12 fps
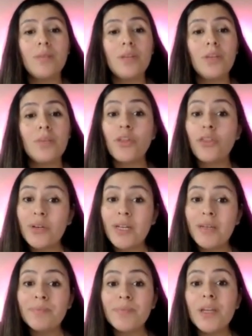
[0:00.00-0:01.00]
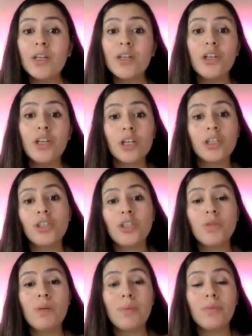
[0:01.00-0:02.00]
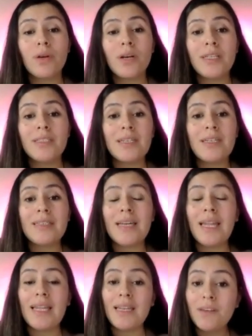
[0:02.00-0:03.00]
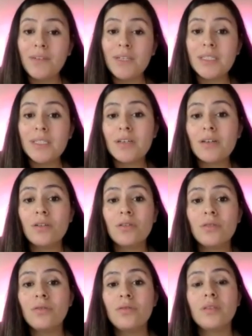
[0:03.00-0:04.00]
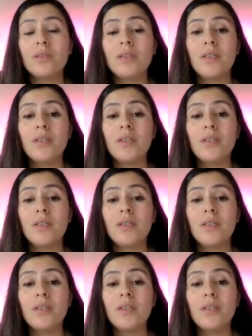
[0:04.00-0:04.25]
Number three, your learner to memorize any daily living skills,